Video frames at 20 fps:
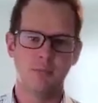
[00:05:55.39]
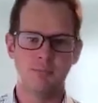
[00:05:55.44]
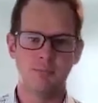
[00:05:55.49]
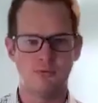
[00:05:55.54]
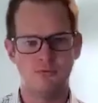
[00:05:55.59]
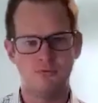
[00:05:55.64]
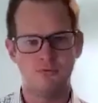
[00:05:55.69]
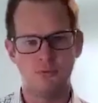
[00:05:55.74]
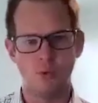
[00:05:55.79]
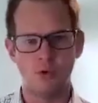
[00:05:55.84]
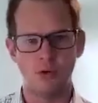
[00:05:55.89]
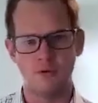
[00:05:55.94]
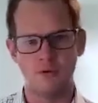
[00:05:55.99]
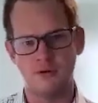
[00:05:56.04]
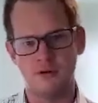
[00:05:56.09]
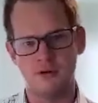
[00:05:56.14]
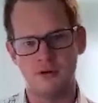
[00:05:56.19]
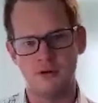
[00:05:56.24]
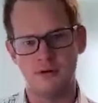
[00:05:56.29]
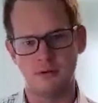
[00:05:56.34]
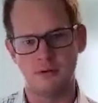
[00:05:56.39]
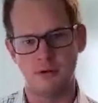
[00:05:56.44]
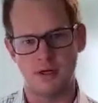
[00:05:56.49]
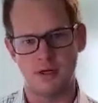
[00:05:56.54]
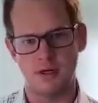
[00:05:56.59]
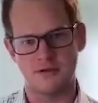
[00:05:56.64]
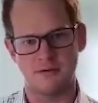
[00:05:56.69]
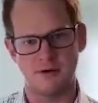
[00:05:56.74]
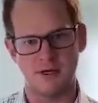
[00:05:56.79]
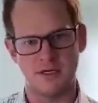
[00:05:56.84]
before the
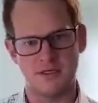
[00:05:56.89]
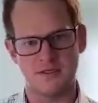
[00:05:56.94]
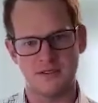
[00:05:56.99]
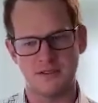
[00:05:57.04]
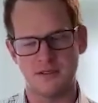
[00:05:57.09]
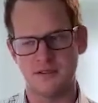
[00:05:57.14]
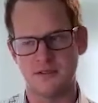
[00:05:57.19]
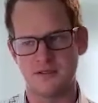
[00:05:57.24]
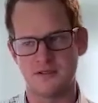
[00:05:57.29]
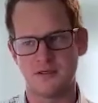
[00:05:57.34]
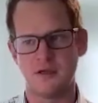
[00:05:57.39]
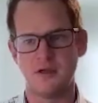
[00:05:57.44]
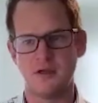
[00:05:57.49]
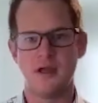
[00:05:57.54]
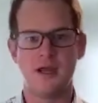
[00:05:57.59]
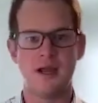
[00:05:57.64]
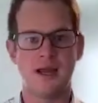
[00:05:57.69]
lost devices,